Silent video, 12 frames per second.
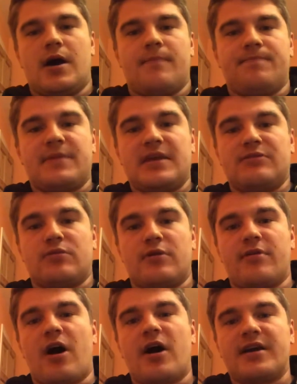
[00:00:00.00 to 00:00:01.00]
He's one of
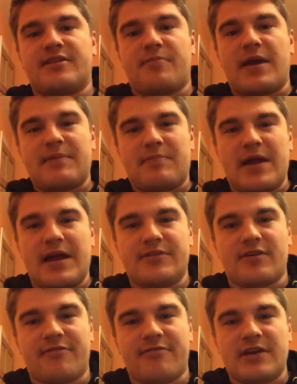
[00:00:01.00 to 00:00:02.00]
the highest paid
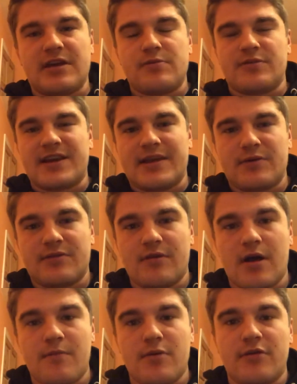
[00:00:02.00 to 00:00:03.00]
players. I think he was linked with
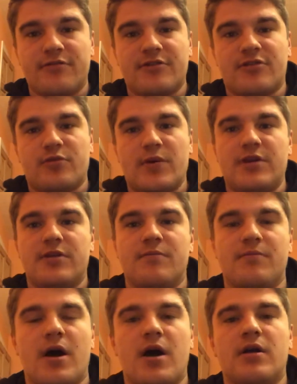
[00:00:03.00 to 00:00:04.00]
a move to
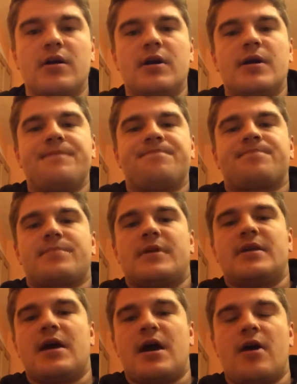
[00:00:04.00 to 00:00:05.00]
Swindon, but
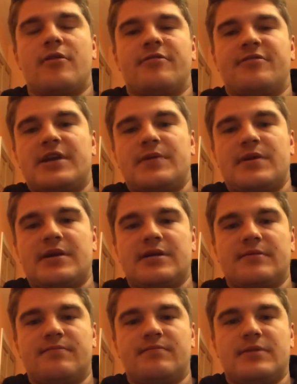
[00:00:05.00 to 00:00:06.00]
yeah, hopefully we
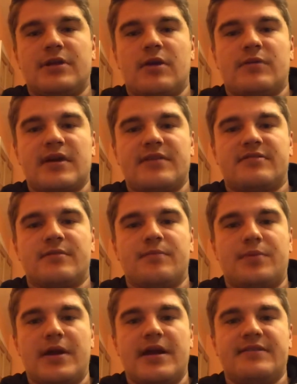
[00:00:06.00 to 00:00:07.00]
can, you know, get some
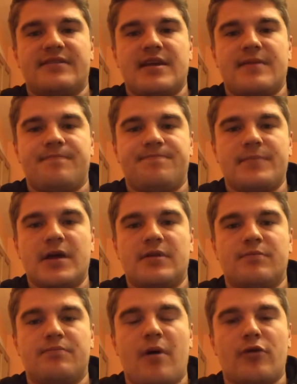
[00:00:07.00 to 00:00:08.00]
players in
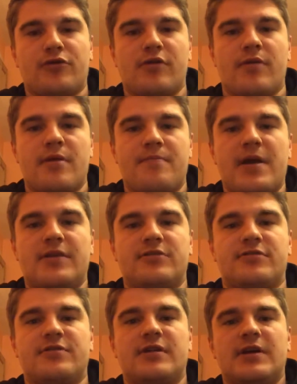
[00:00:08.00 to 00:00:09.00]
and bolster up the
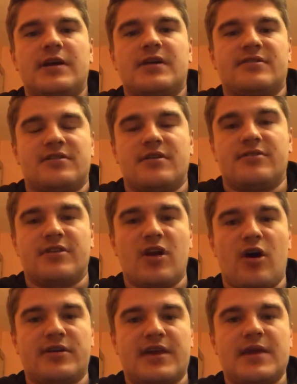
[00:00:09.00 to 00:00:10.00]
bench, because there is a
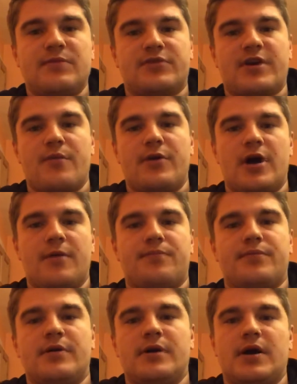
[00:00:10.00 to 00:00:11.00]
lot of games coming up.
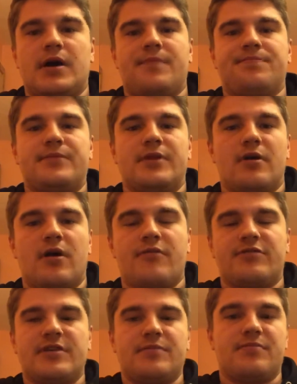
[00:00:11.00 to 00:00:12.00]

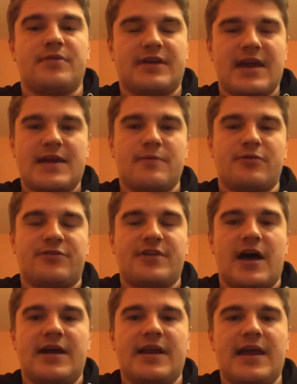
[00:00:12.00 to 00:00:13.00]
Obviously the game on
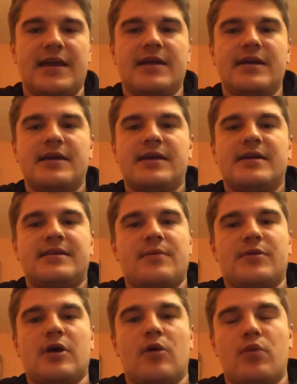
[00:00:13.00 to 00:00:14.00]
Saturday, then
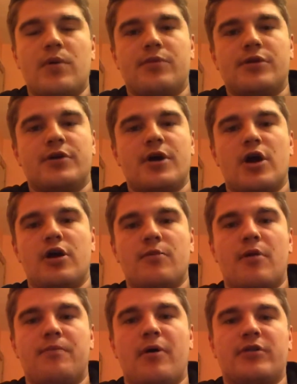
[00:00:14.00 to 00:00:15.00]
we got Wimbledon at home
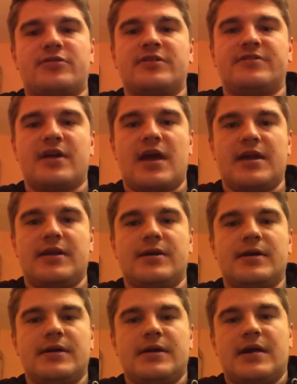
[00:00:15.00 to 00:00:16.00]
on Boxing Day,
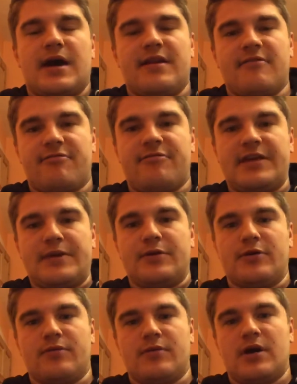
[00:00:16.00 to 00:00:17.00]
and then
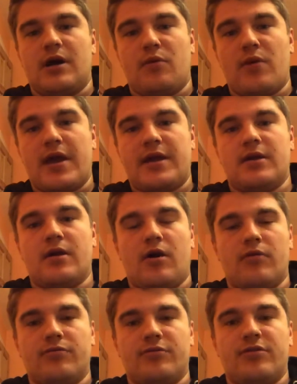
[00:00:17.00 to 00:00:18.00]
Fleetwood away
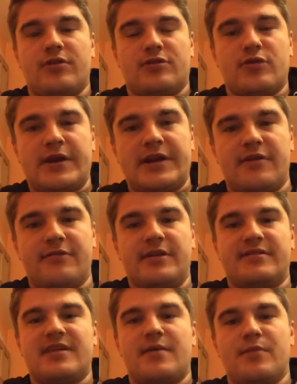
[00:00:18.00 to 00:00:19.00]
on the 29th of
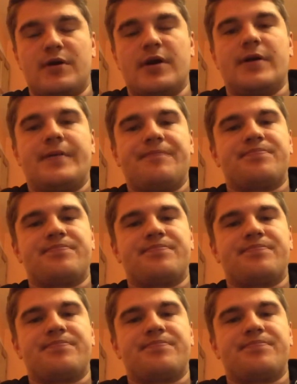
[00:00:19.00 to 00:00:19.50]
December.